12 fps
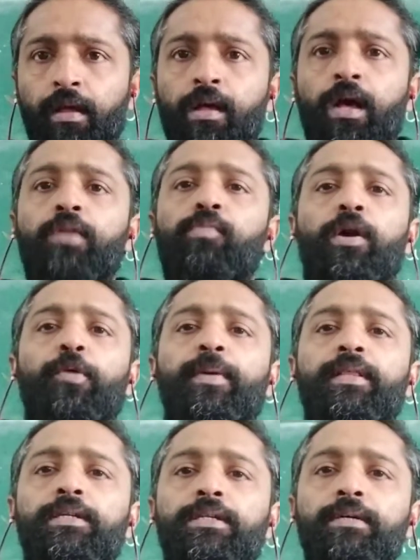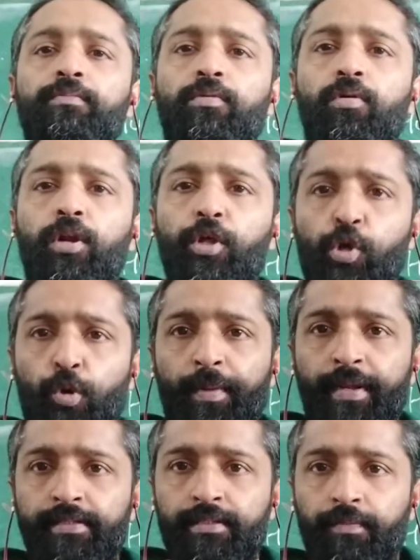And what do you mean the term called
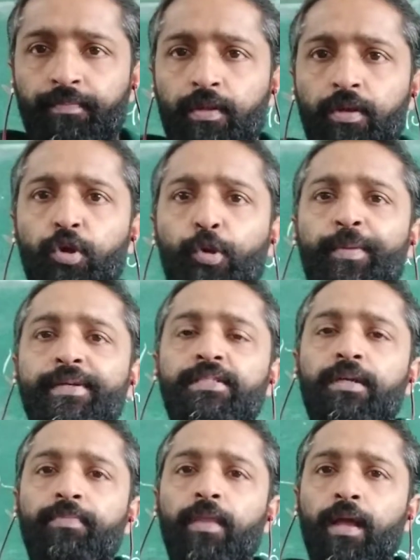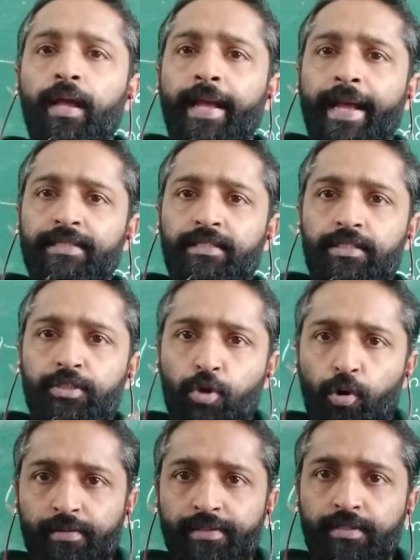humanism? Humanism
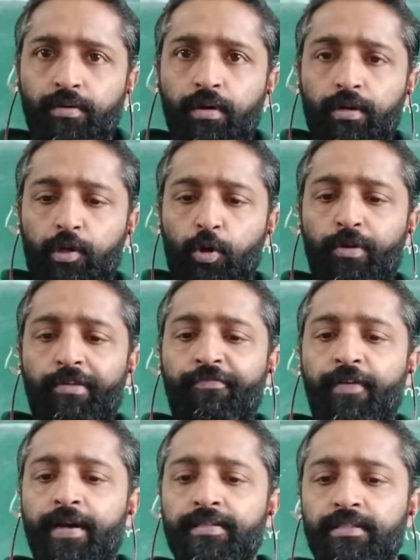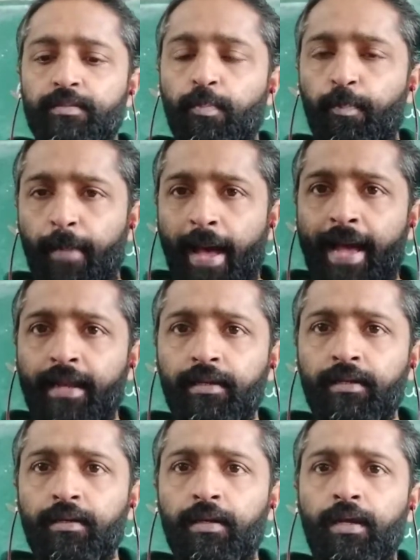extols or glorifies man
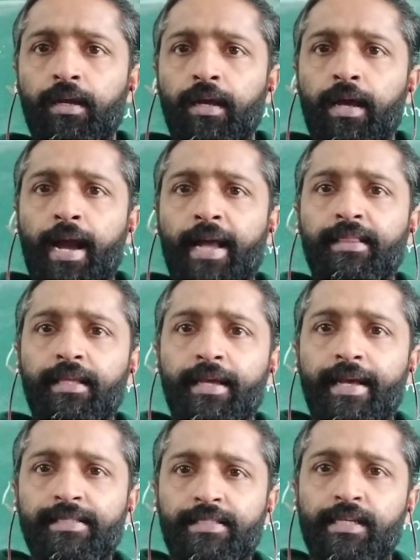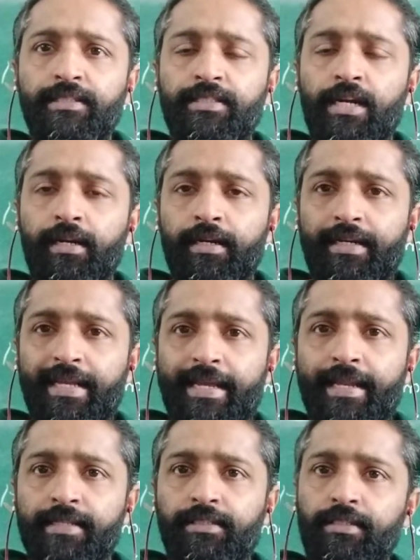and the essential
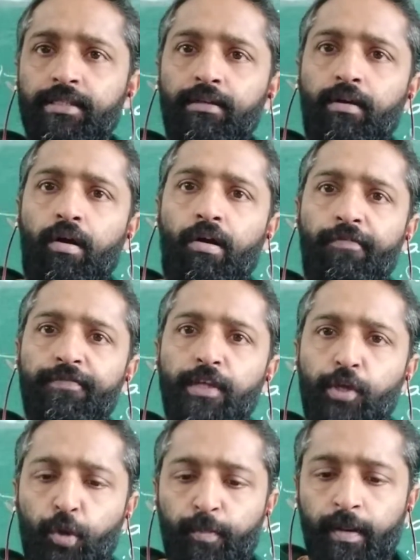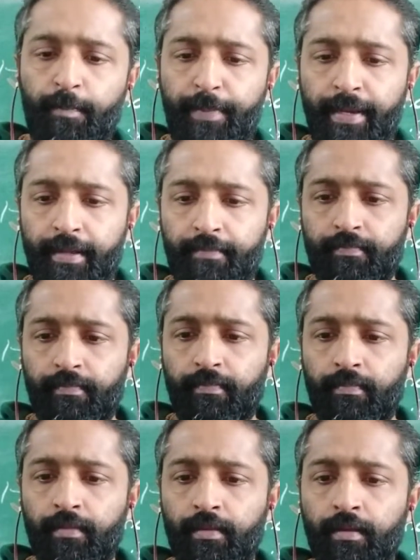dignity of the human being.
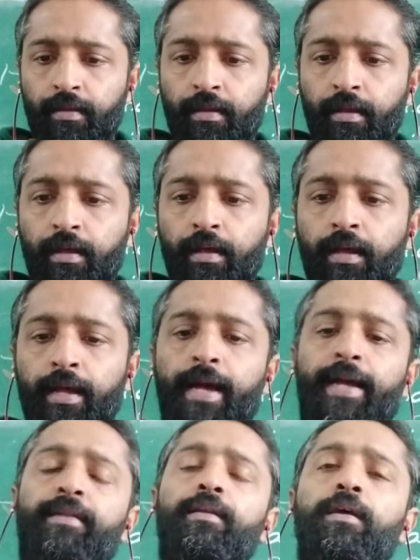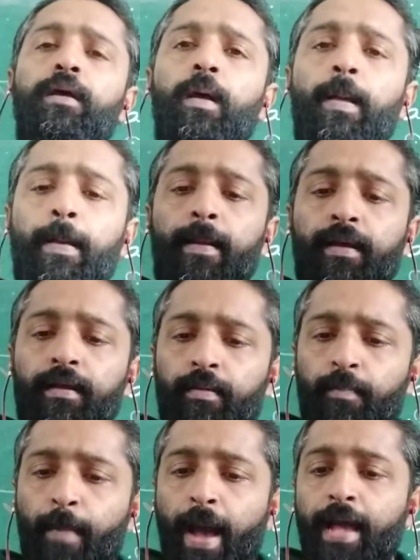And
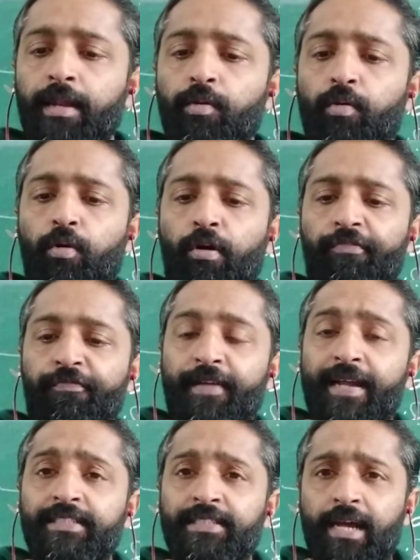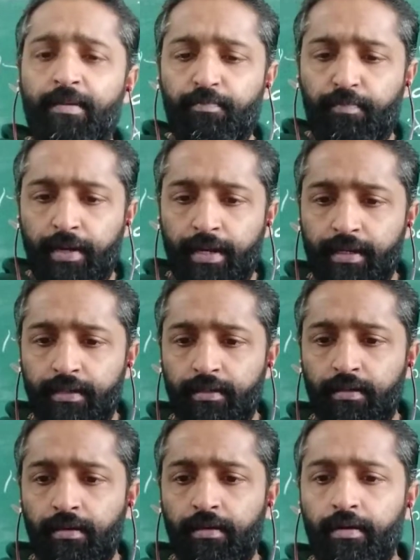man of flesh and blood,
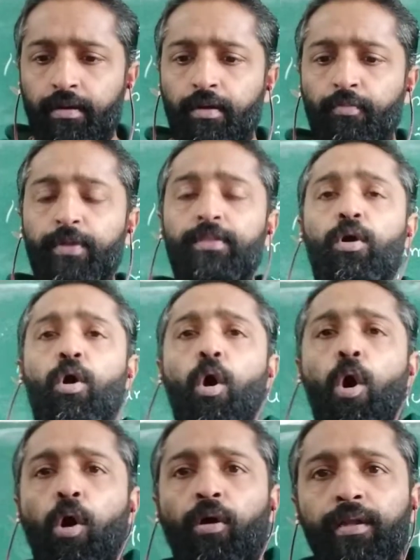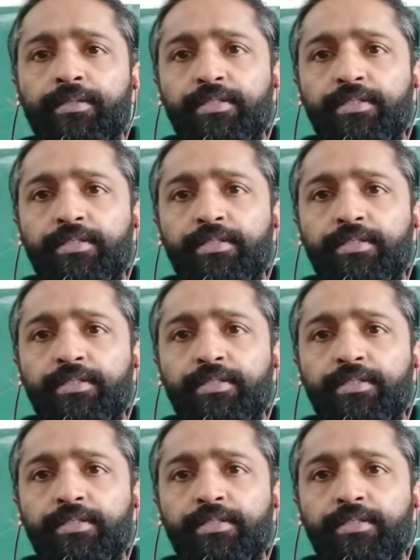with all his